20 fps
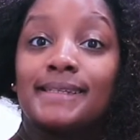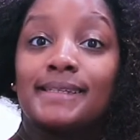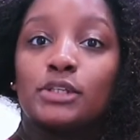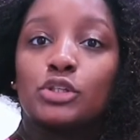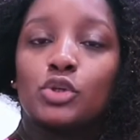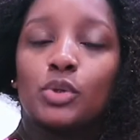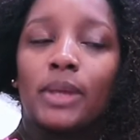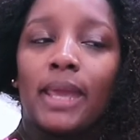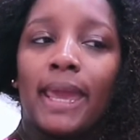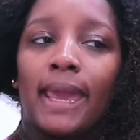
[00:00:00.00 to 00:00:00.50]

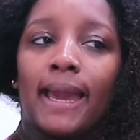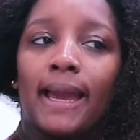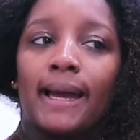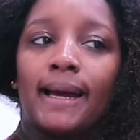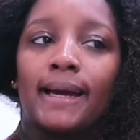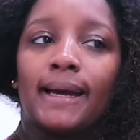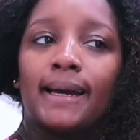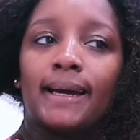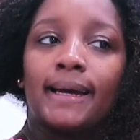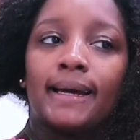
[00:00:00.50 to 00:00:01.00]
So yeah.
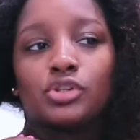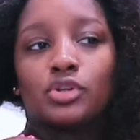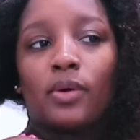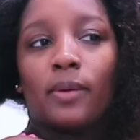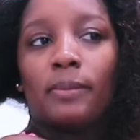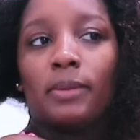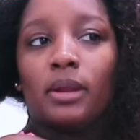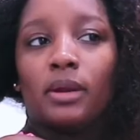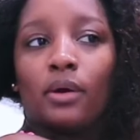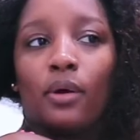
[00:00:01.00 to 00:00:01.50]
So
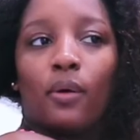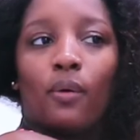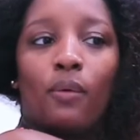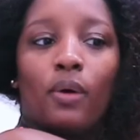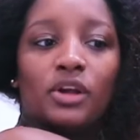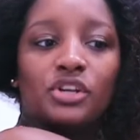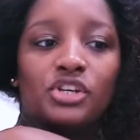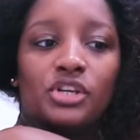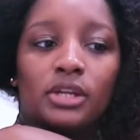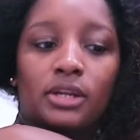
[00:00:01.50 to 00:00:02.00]
I'm gonna go
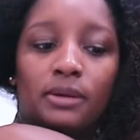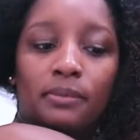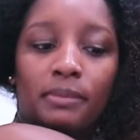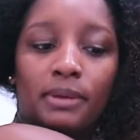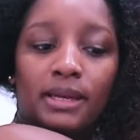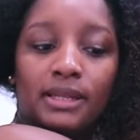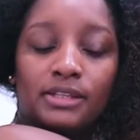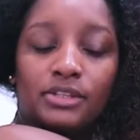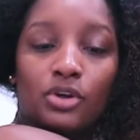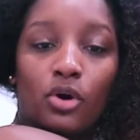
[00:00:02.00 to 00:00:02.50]
wash it in a
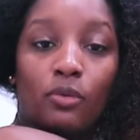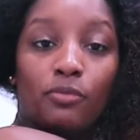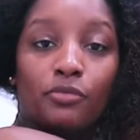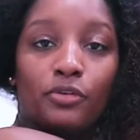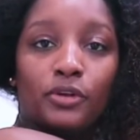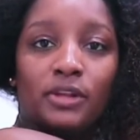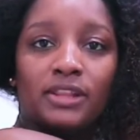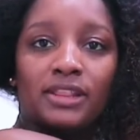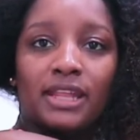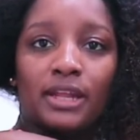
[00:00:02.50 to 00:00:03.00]
minute.
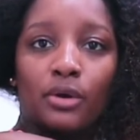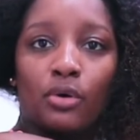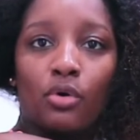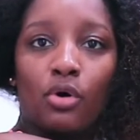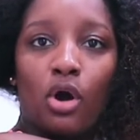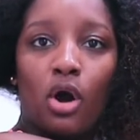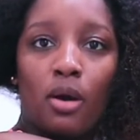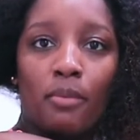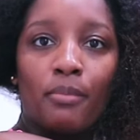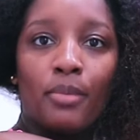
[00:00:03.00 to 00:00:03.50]
Hopefully they don't
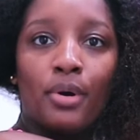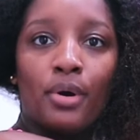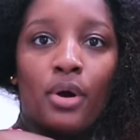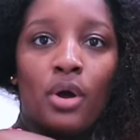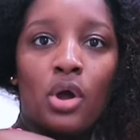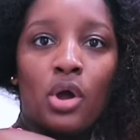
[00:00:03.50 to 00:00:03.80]
come